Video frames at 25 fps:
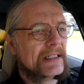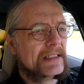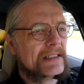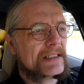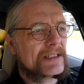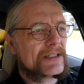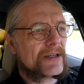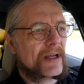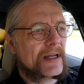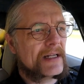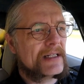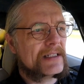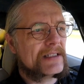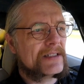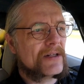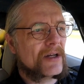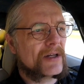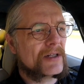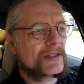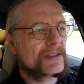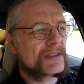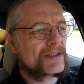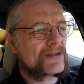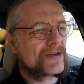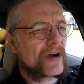so I did
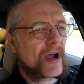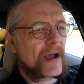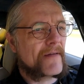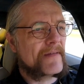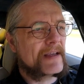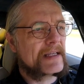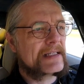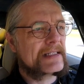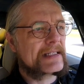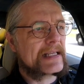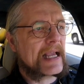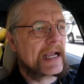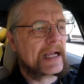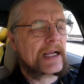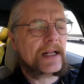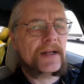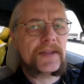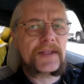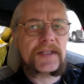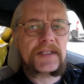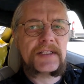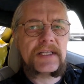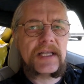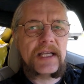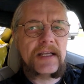not drive exactly
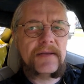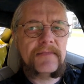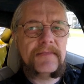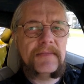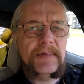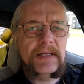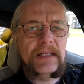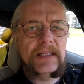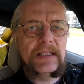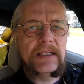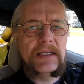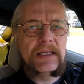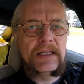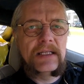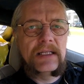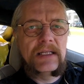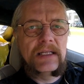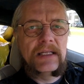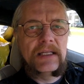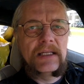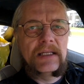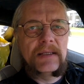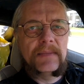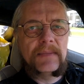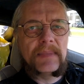the same,
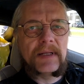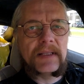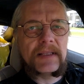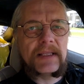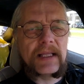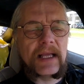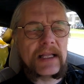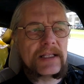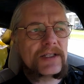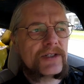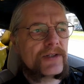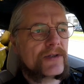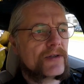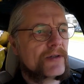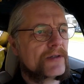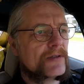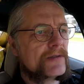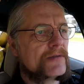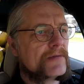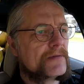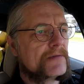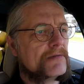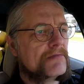but that should